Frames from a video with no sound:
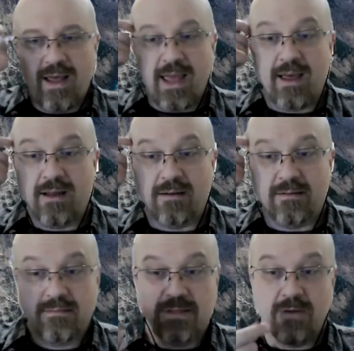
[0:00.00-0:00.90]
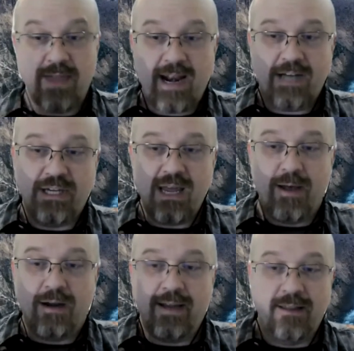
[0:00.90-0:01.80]
And so that actually came
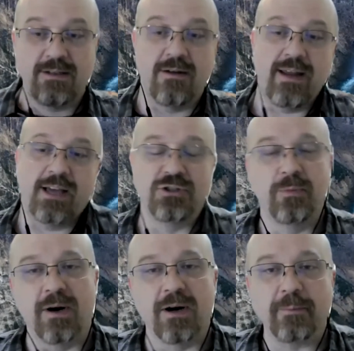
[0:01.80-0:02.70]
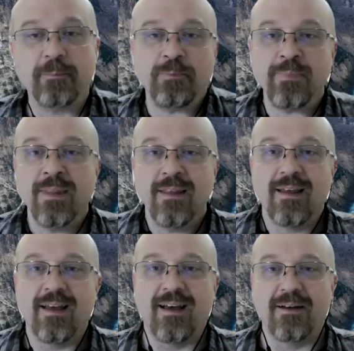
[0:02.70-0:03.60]
out of Yellowstone National Park.
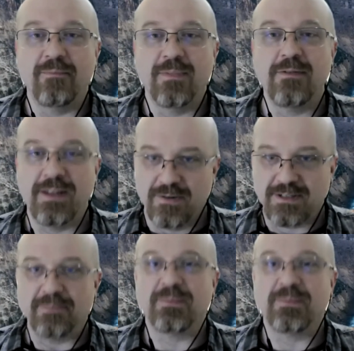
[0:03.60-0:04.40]
Of interesting.